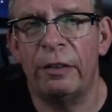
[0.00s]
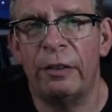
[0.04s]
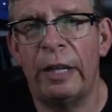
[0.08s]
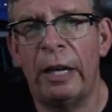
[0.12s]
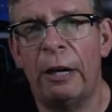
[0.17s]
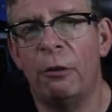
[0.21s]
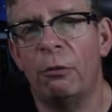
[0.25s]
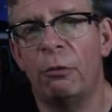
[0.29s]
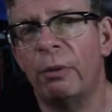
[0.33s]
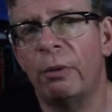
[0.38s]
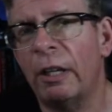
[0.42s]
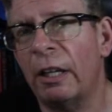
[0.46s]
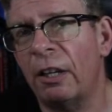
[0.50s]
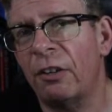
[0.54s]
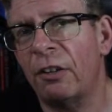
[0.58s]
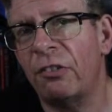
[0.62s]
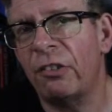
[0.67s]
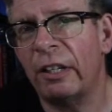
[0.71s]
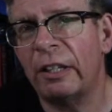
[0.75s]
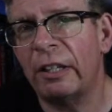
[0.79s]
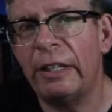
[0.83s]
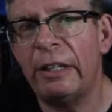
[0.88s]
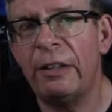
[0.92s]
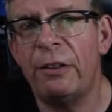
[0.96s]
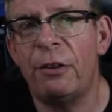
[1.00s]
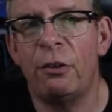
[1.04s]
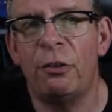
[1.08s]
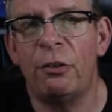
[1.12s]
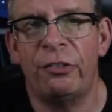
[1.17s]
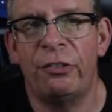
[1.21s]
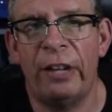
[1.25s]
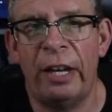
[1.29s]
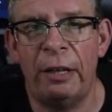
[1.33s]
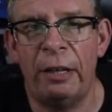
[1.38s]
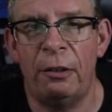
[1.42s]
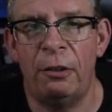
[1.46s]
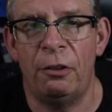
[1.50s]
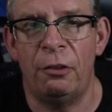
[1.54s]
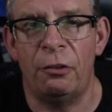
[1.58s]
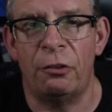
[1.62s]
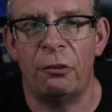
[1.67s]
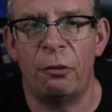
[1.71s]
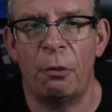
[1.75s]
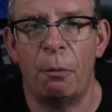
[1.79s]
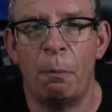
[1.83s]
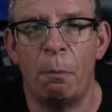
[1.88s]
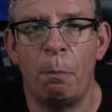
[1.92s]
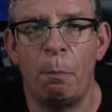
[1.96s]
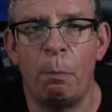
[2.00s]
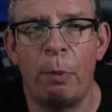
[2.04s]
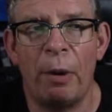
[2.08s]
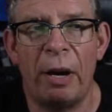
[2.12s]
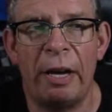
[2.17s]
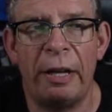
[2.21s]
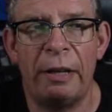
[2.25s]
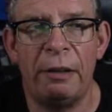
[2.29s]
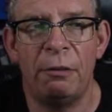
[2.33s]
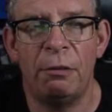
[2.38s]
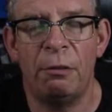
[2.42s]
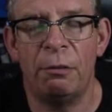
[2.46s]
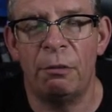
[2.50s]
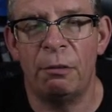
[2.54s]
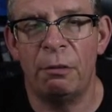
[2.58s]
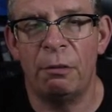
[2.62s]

Now, realistically, they're sentenced, but